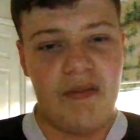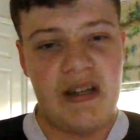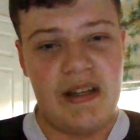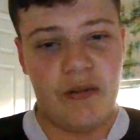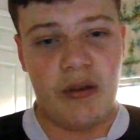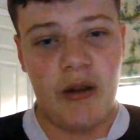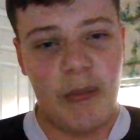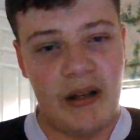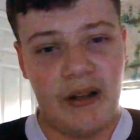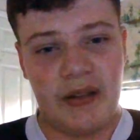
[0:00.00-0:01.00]
thing is, although I'm
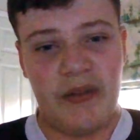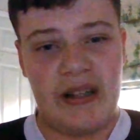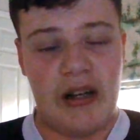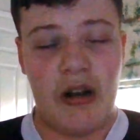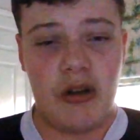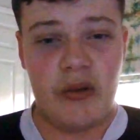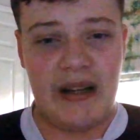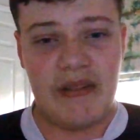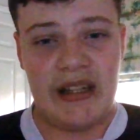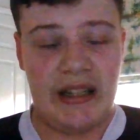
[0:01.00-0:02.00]
an Arsenal fan and I do
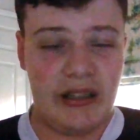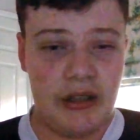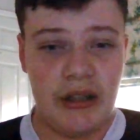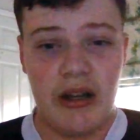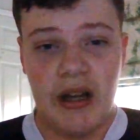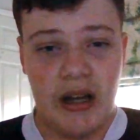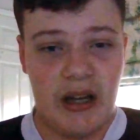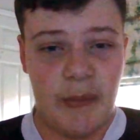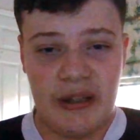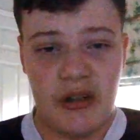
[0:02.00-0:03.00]
live in England,
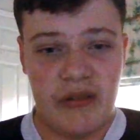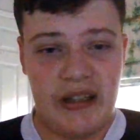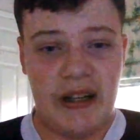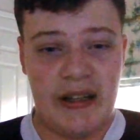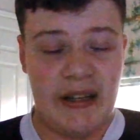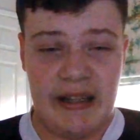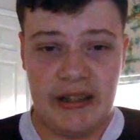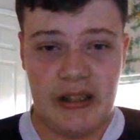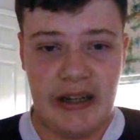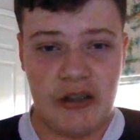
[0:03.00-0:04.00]
I don't really like the
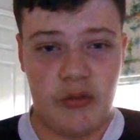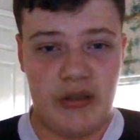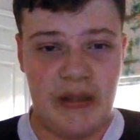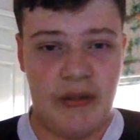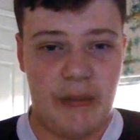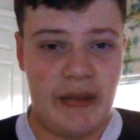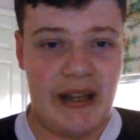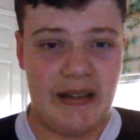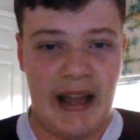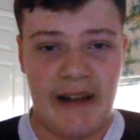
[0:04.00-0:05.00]
England national team and the
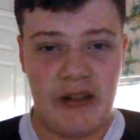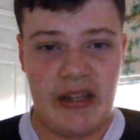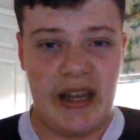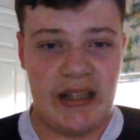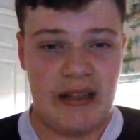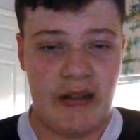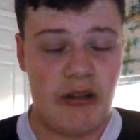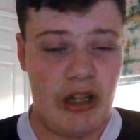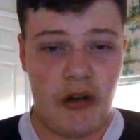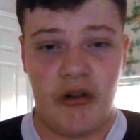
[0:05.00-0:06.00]
players like Harry Kane and,
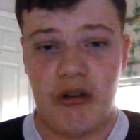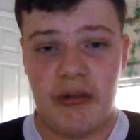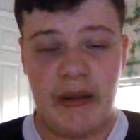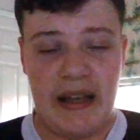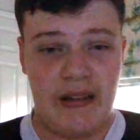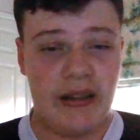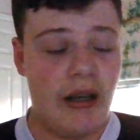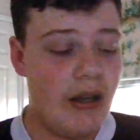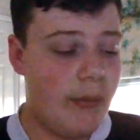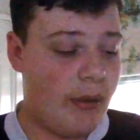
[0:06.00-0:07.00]
you know, those players.
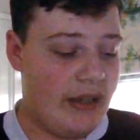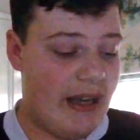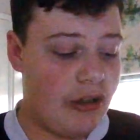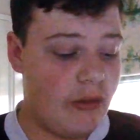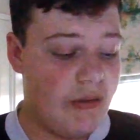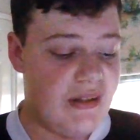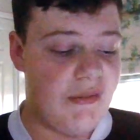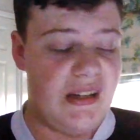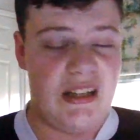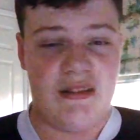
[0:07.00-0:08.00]
But yeah, I do want
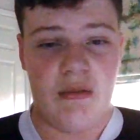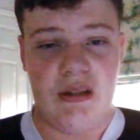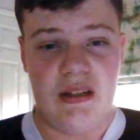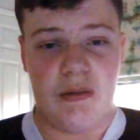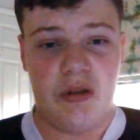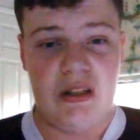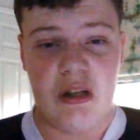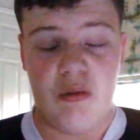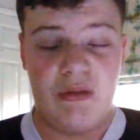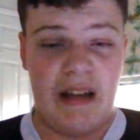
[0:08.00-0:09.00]
Slovakia to win this because, you
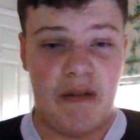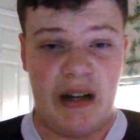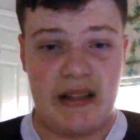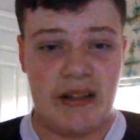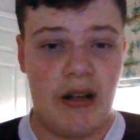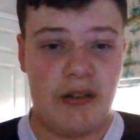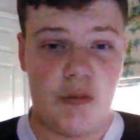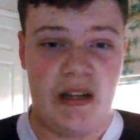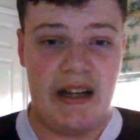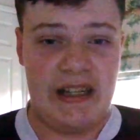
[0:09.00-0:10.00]
know, they're against
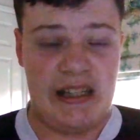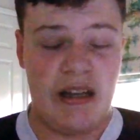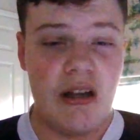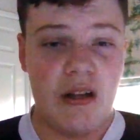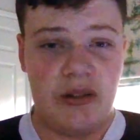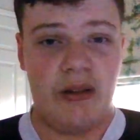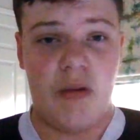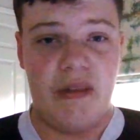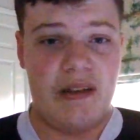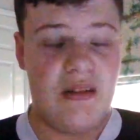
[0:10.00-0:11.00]
Arsenal in the league. So I've gone
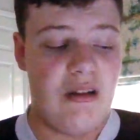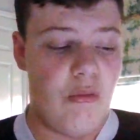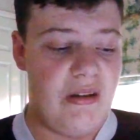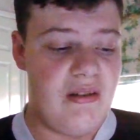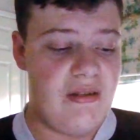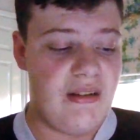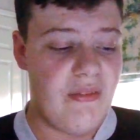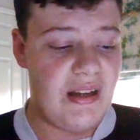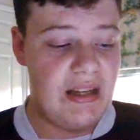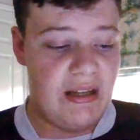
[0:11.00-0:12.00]
with a 2-0 win to
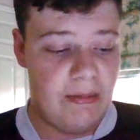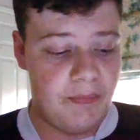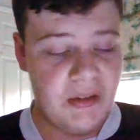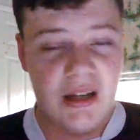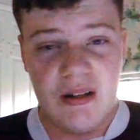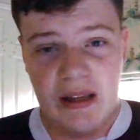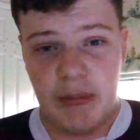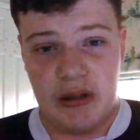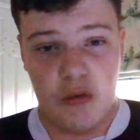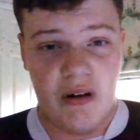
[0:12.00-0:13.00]
Slovakia. They've
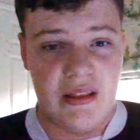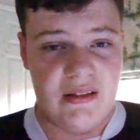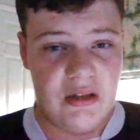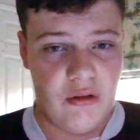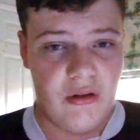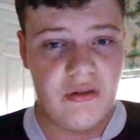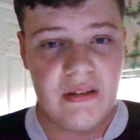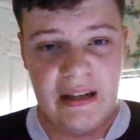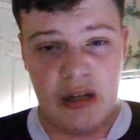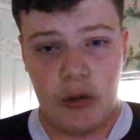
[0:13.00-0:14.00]
been alright this Euros.
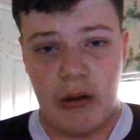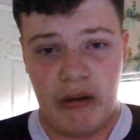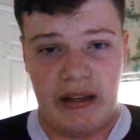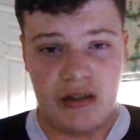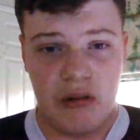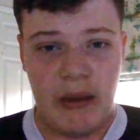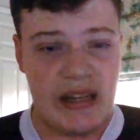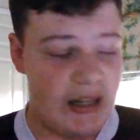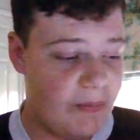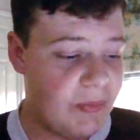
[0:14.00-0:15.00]
They did quite well against
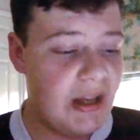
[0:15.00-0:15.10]
Romania.